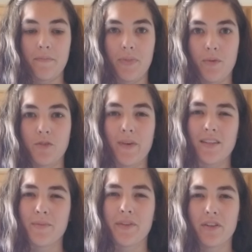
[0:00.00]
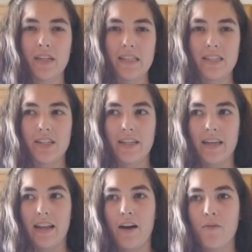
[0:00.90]
which makes them a little easier to
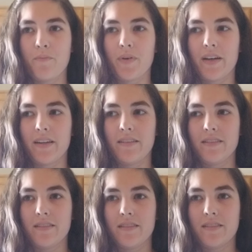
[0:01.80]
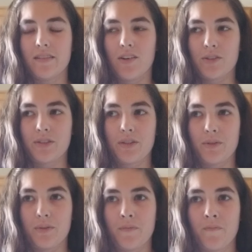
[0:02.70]
get out, but
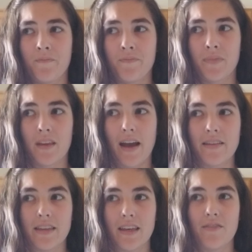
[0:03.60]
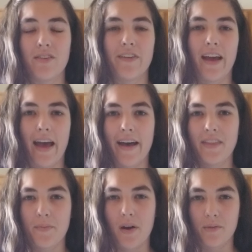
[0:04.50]
also I think even if I had,
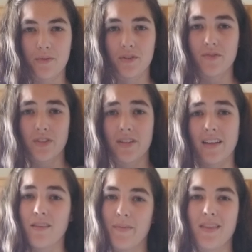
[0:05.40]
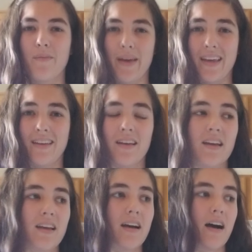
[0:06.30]
they probably would have just cut them in the pan.
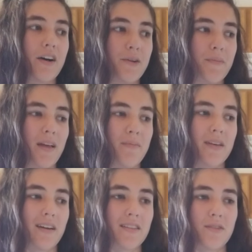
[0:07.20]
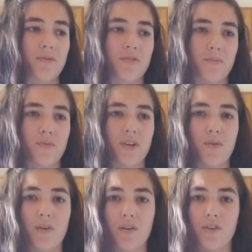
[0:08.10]
And because it was a pretty
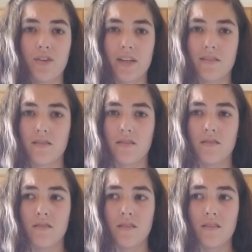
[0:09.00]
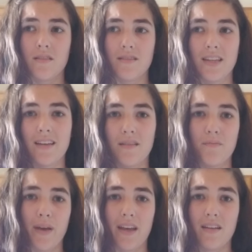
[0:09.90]
well greased tin
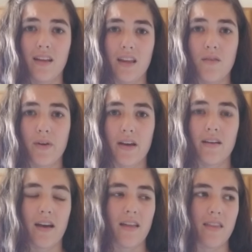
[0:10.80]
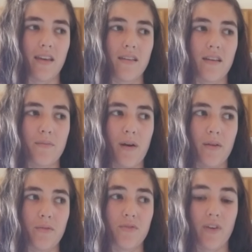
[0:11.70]
pan anyway, I think it
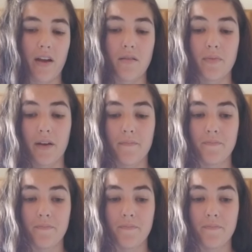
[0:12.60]
probably was fine. But